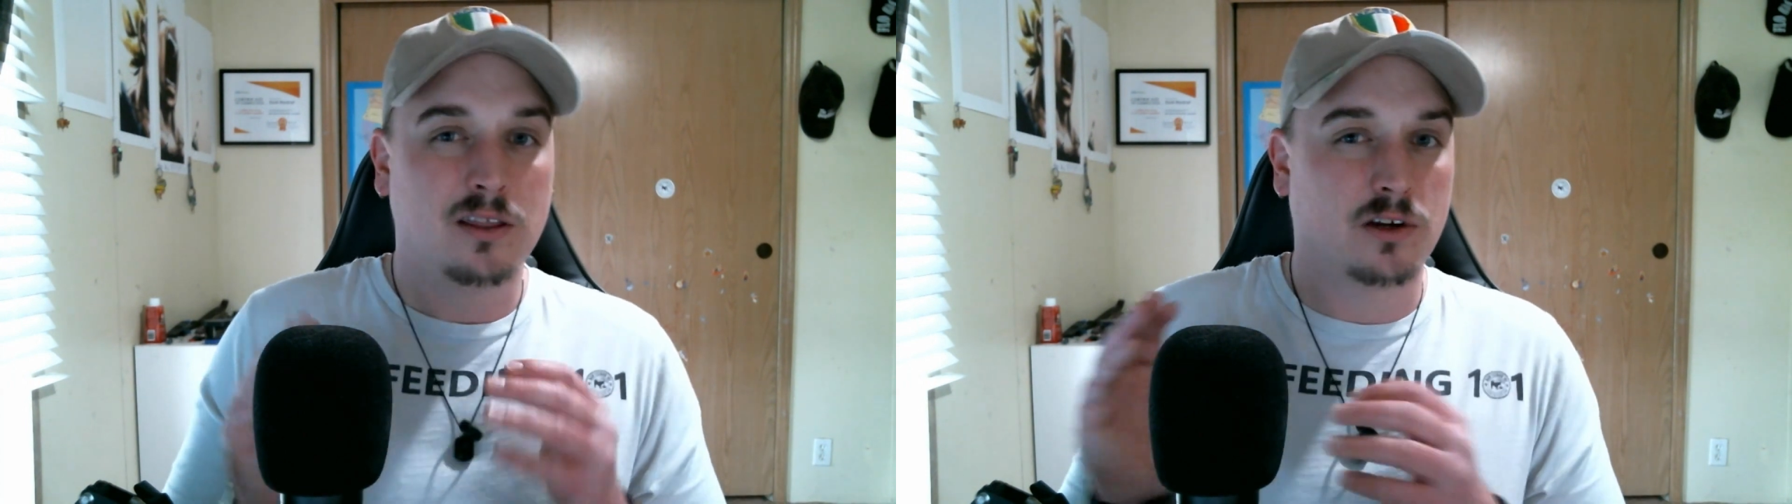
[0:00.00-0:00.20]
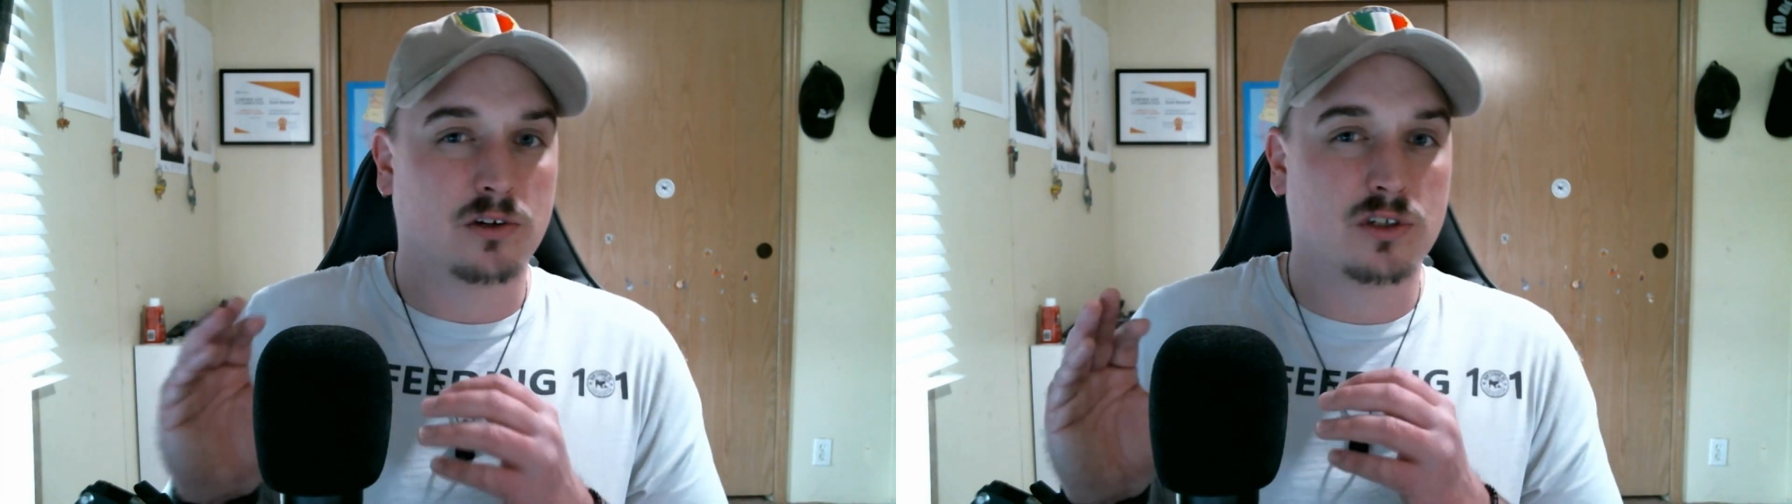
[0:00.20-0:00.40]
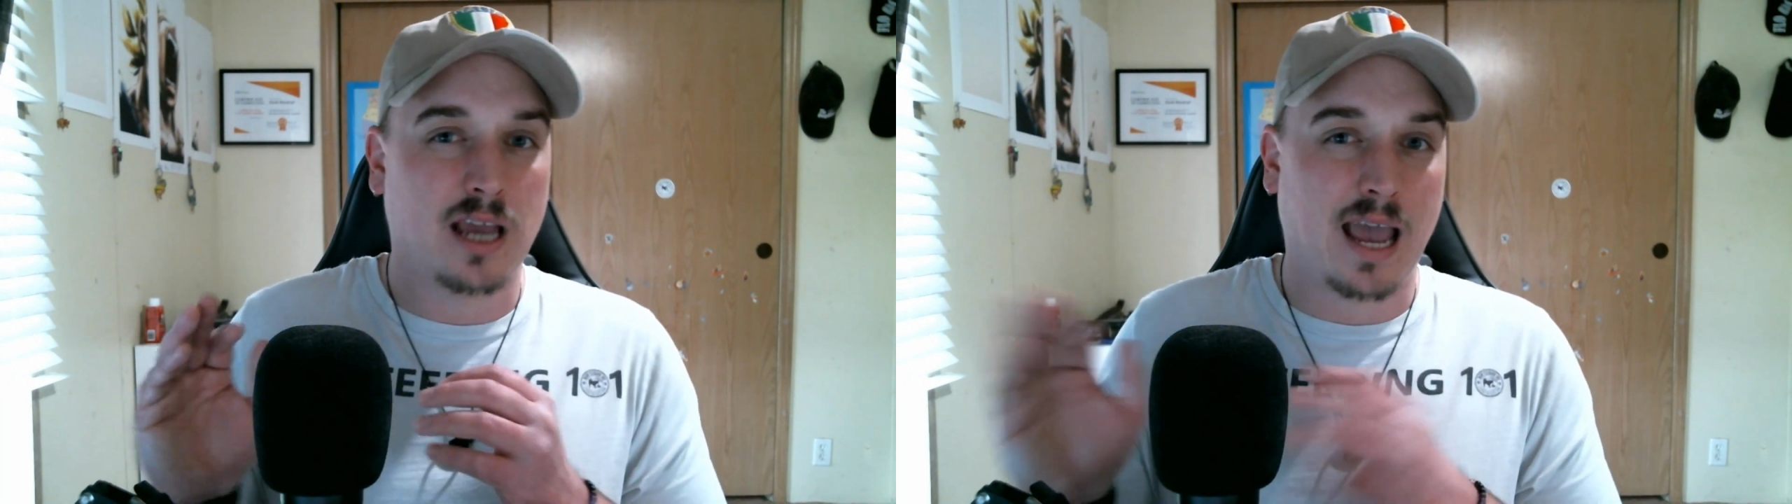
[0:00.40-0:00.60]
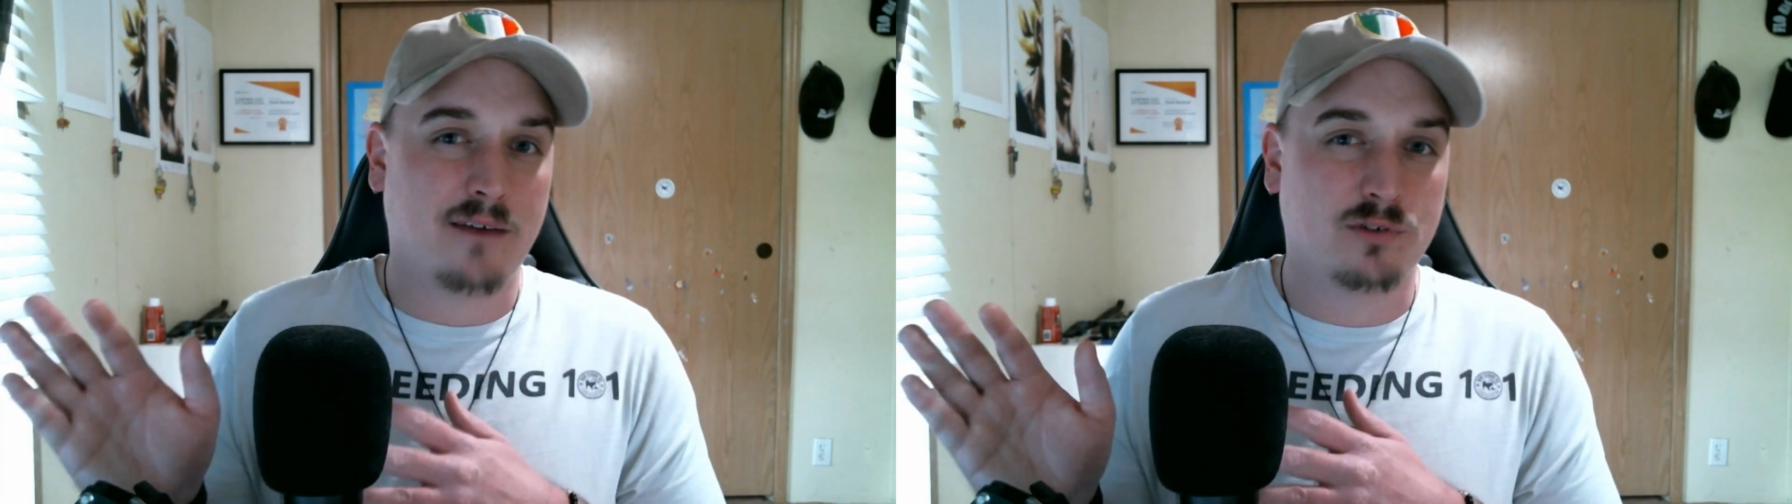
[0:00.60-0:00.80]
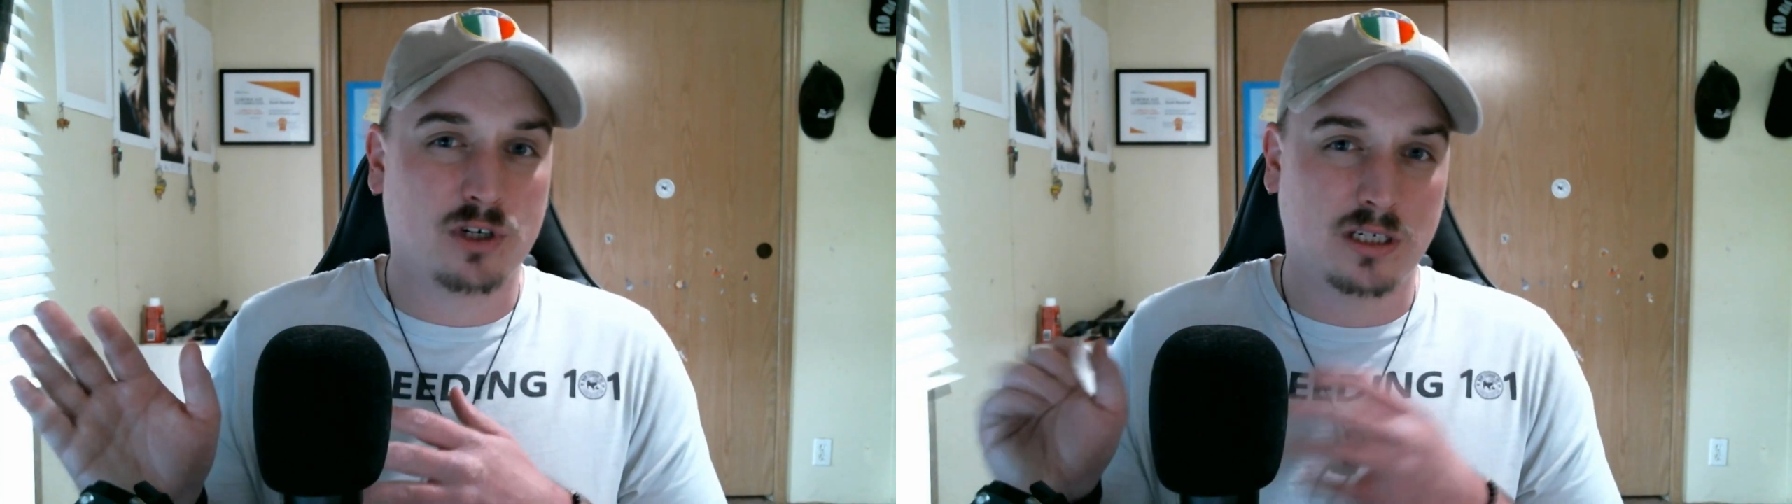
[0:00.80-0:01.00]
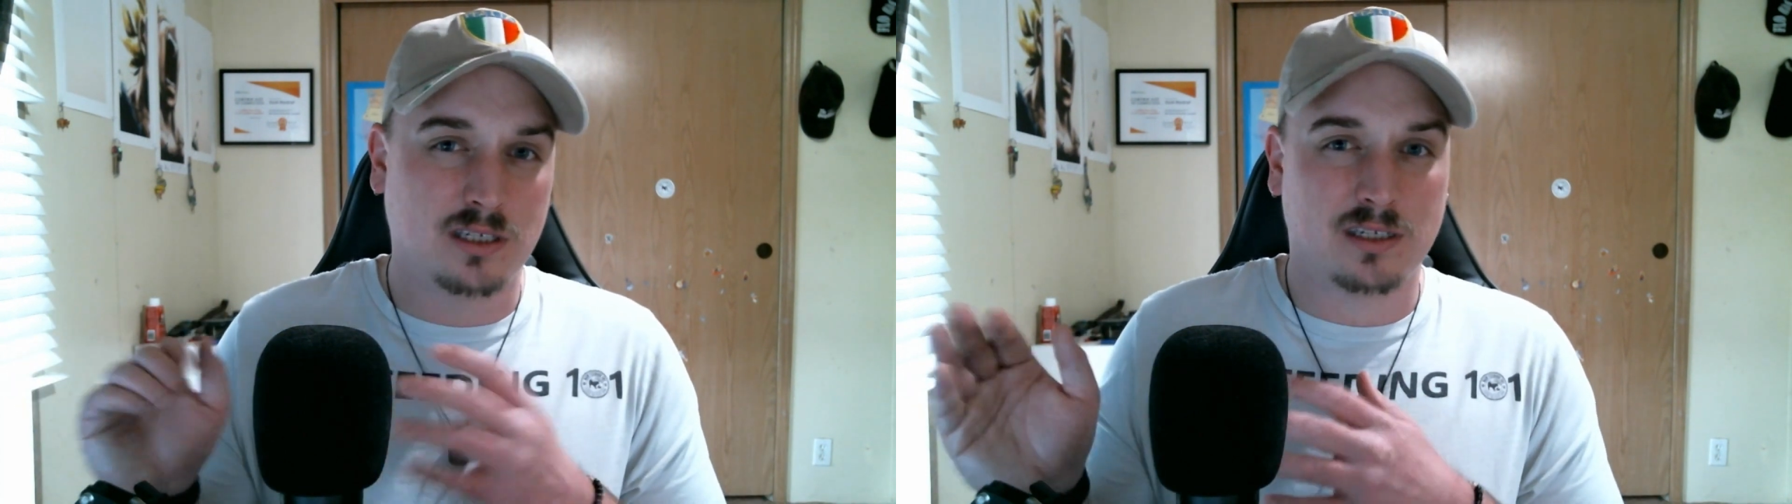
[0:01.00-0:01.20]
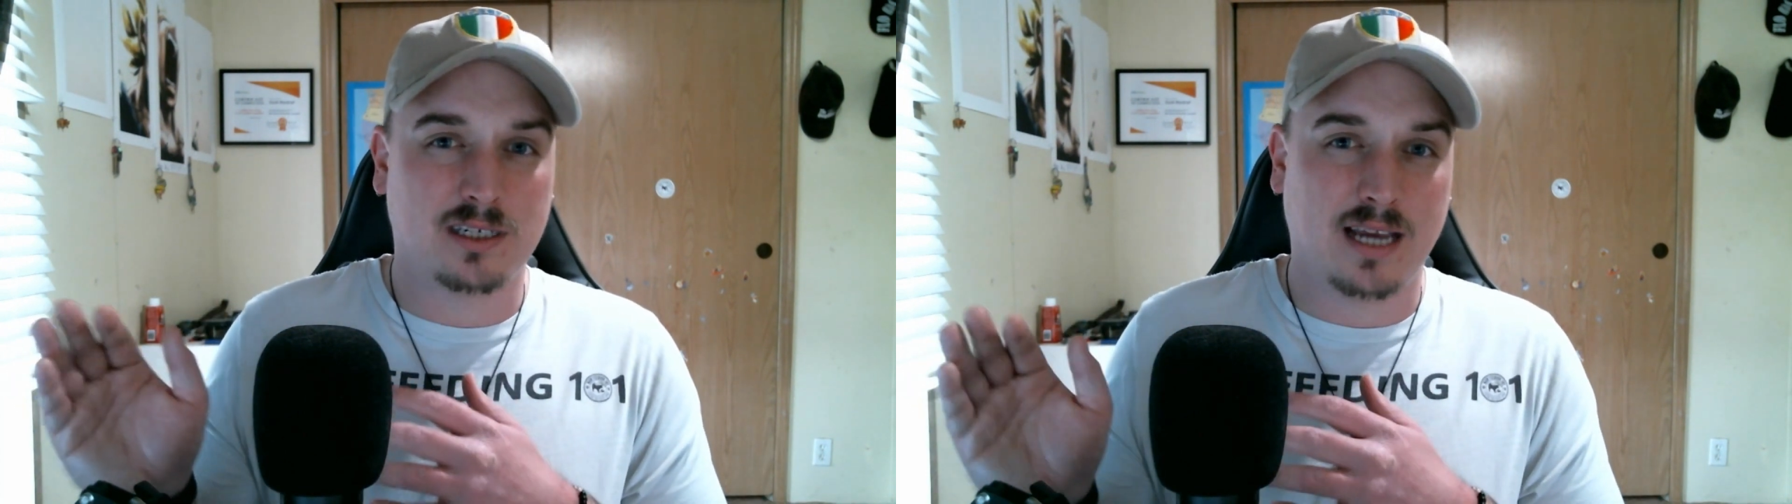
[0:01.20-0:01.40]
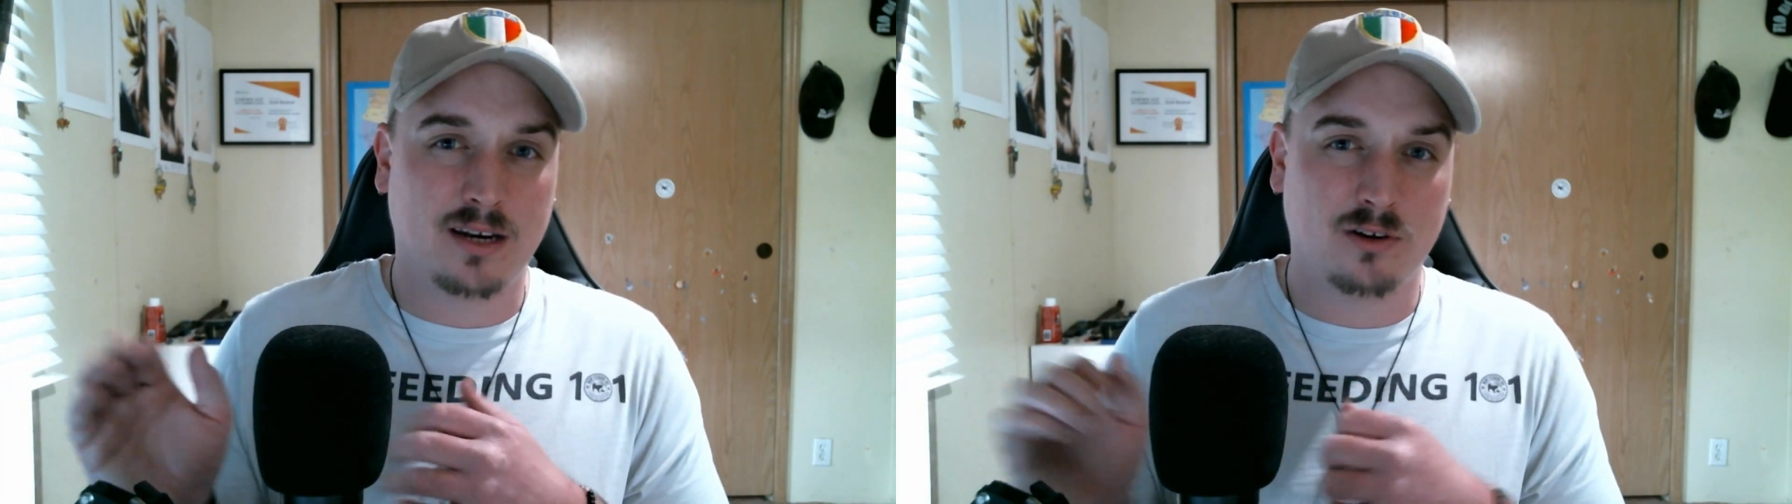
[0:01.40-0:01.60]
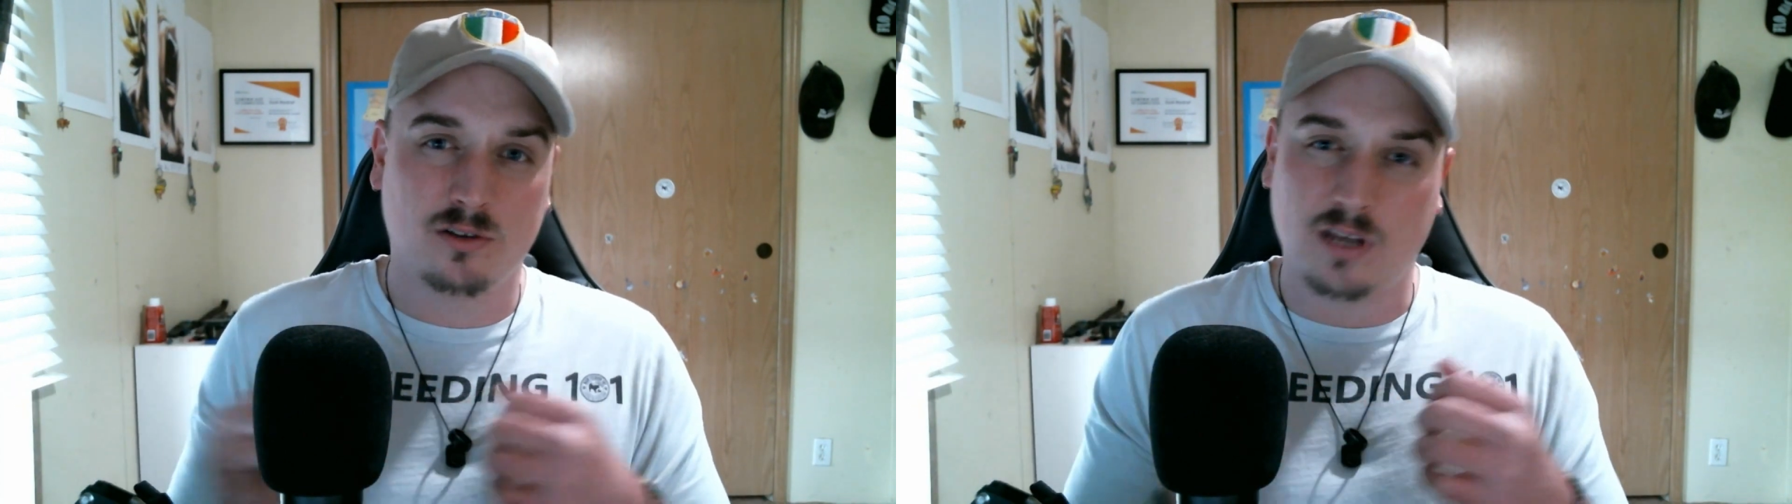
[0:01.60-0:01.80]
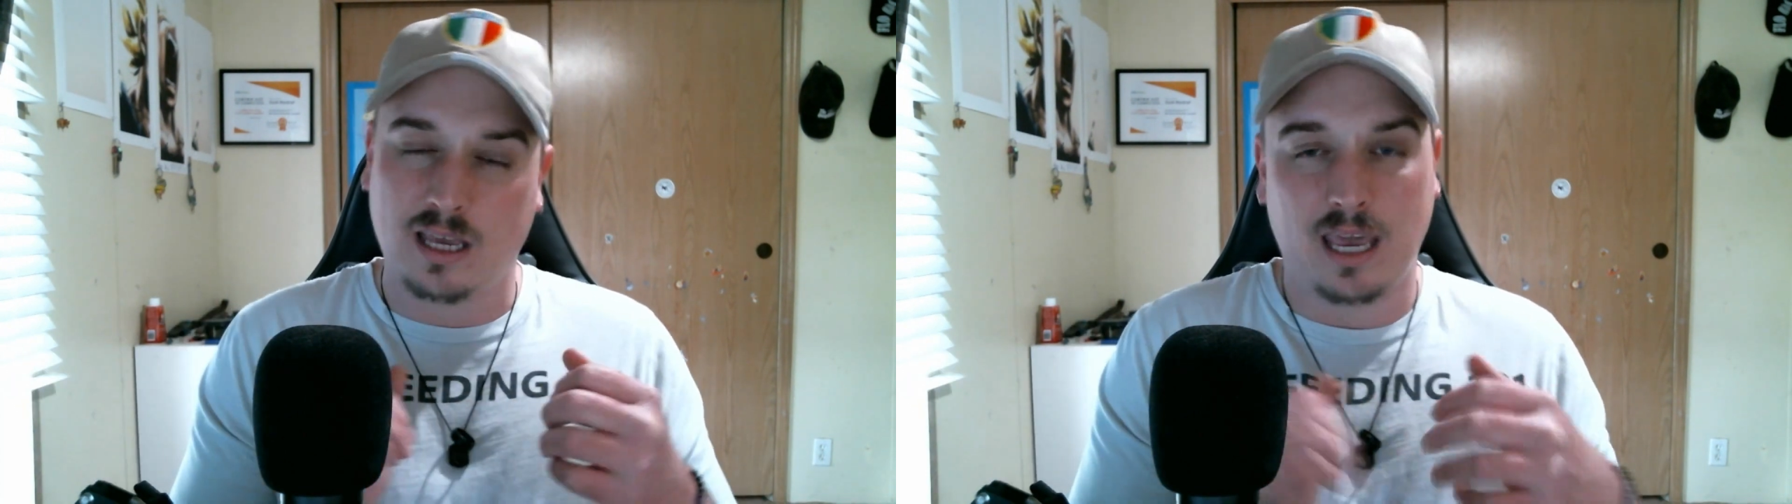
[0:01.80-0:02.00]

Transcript: there's averages and standards like